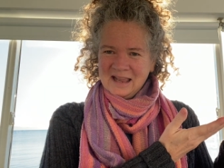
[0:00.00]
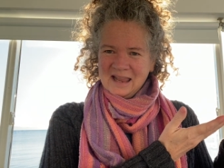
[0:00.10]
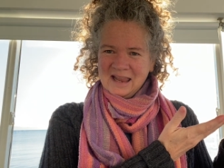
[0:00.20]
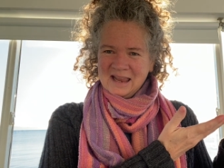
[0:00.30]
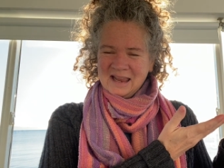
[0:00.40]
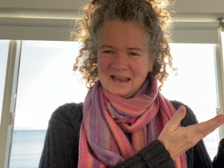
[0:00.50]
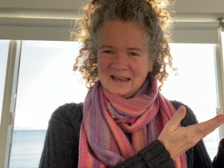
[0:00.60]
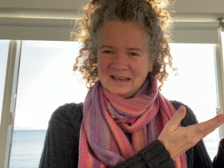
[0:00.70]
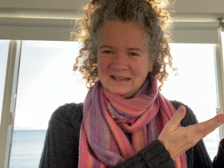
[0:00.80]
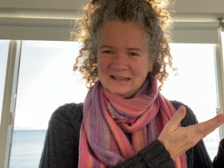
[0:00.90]

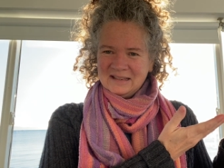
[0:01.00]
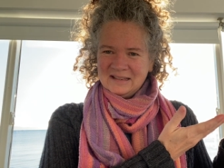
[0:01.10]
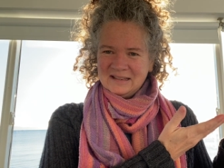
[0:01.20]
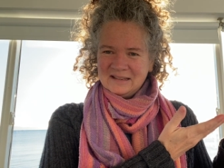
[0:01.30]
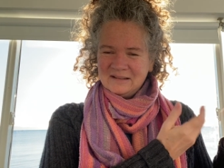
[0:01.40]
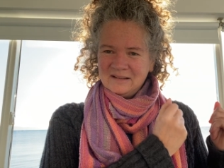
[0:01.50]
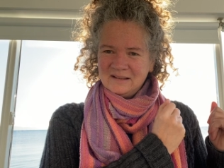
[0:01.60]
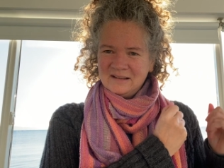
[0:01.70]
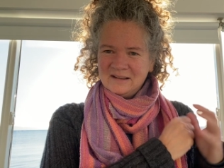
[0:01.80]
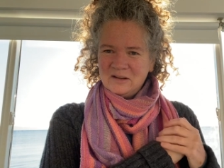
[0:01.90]
and
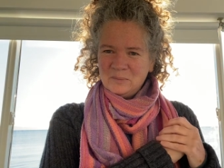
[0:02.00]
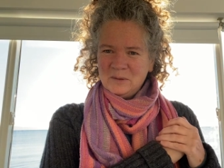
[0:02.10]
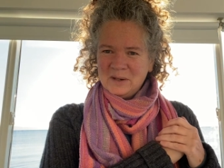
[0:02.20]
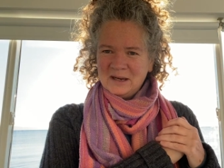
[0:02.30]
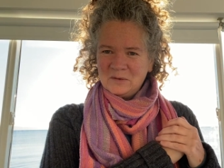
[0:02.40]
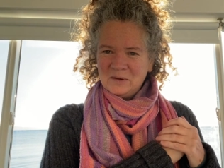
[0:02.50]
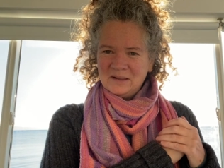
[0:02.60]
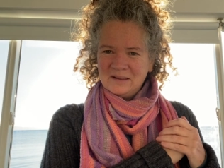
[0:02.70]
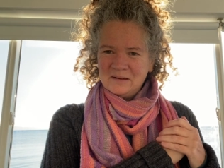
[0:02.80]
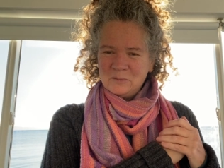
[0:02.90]
I'll be back with
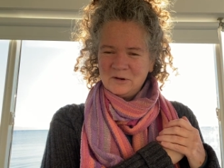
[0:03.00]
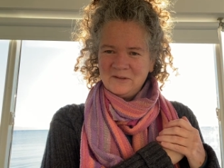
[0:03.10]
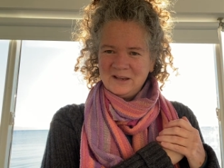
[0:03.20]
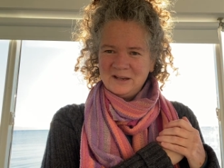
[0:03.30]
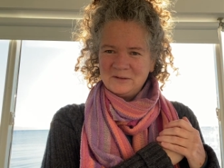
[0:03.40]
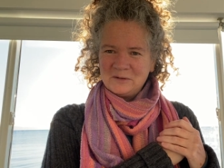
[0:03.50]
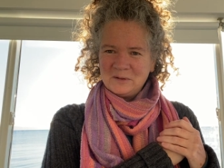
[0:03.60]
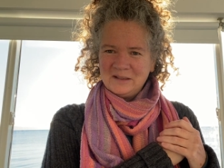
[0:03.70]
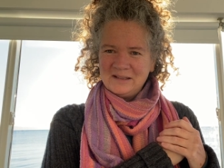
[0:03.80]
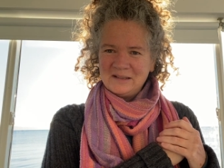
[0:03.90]
more videos
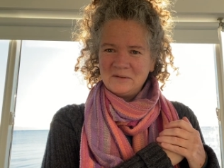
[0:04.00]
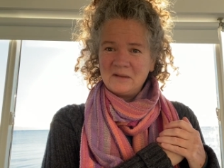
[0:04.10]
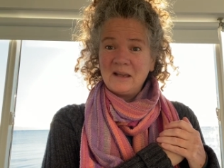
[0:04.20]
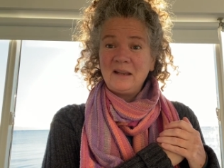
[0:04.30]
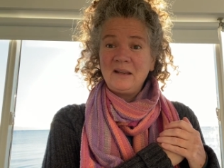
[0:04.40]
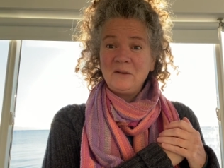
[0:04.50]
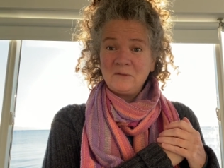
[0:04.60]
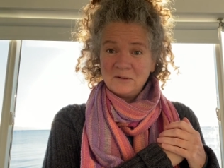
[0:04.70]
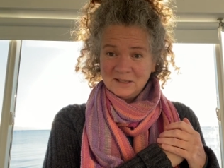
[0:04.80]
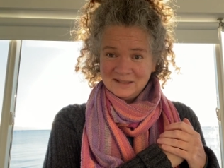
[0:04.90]
really soon. Thank you
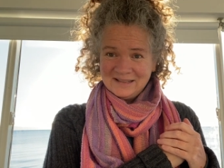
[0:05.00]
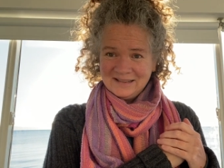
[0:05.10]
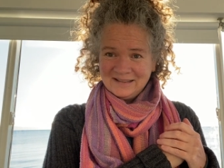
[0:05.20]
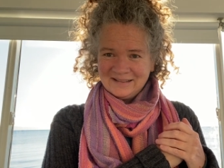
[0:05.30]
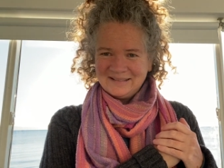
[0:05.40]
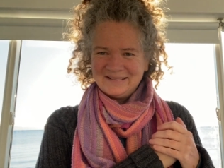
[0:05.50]
for listening.